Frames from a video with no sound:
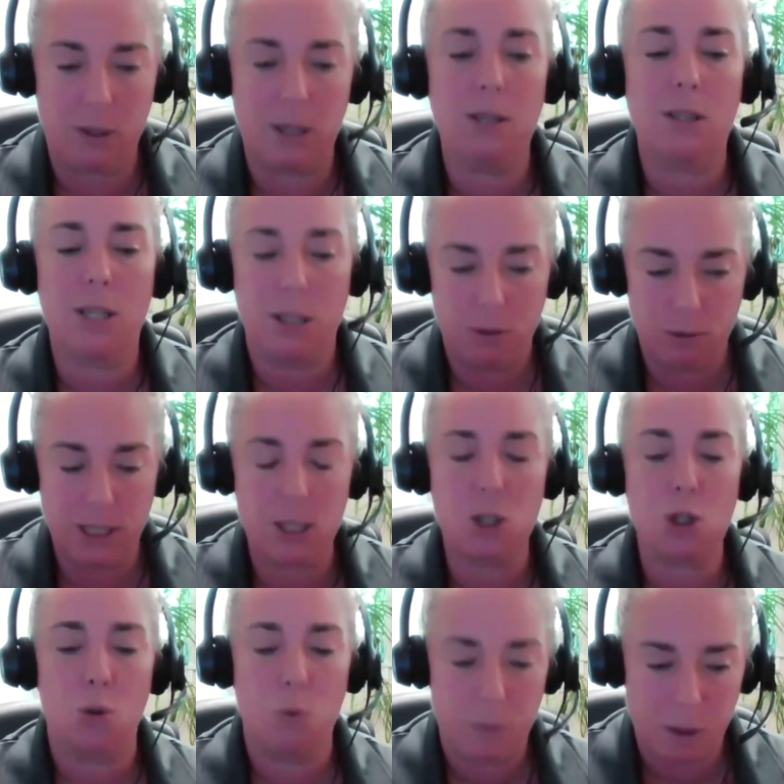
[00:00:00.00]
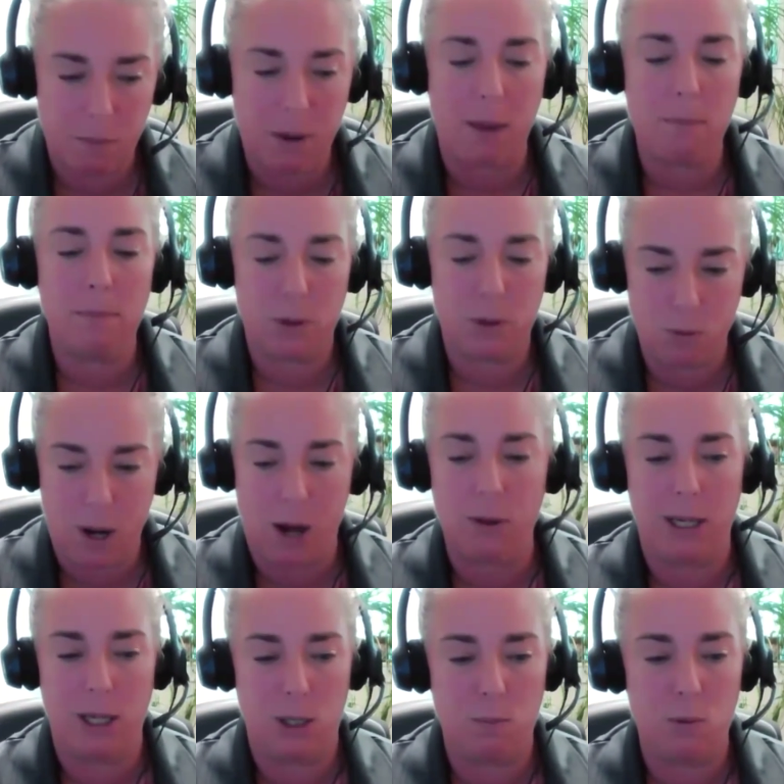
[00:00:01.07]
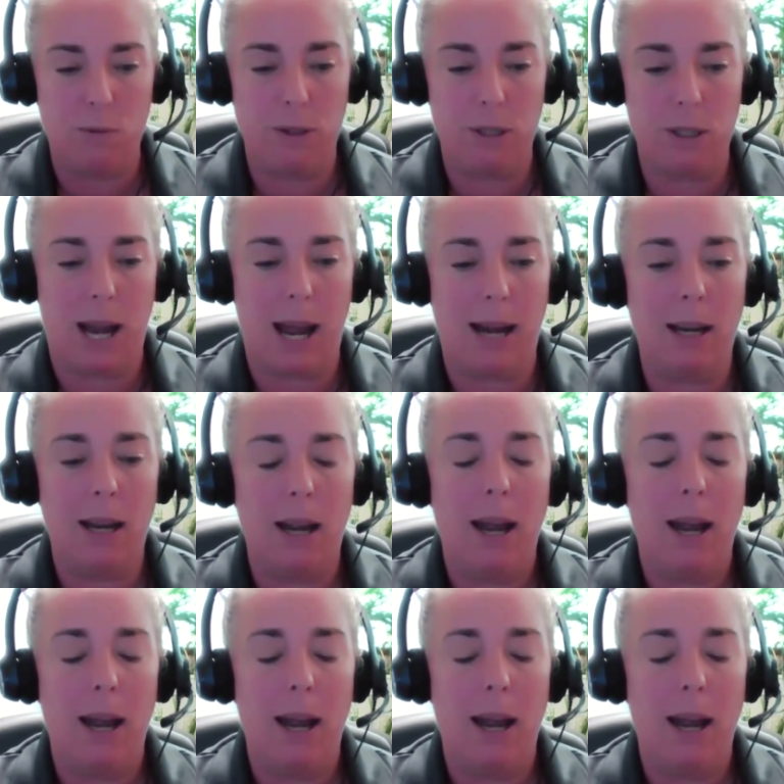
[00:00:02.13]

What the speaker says: continually scoop them up throughout each move-in day.